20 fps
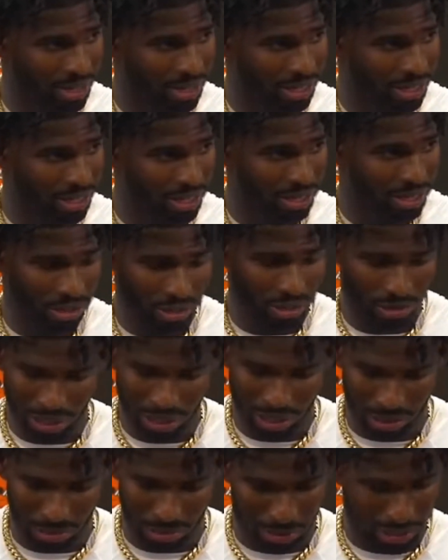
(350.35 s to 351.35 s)
I couldn't do it
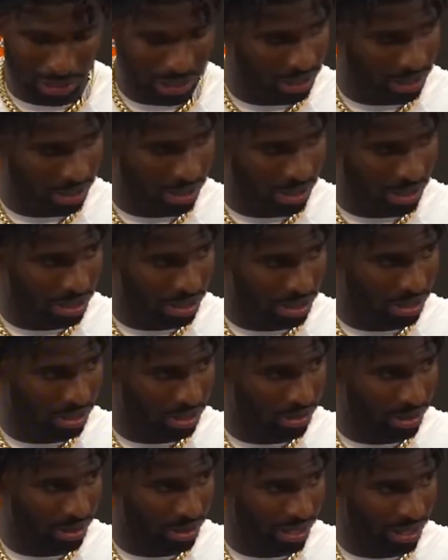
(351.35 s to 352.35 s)
without the play calling. I
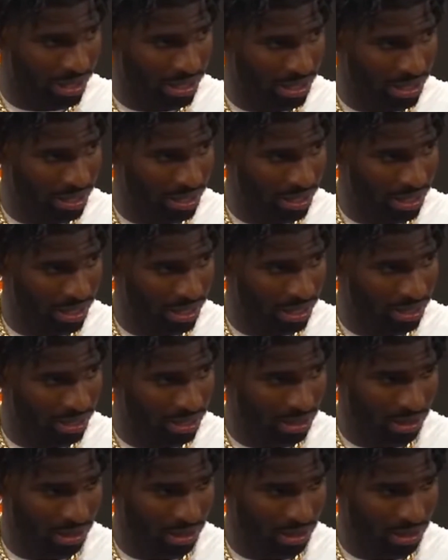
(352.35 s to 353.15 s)
couldn't do it without anything.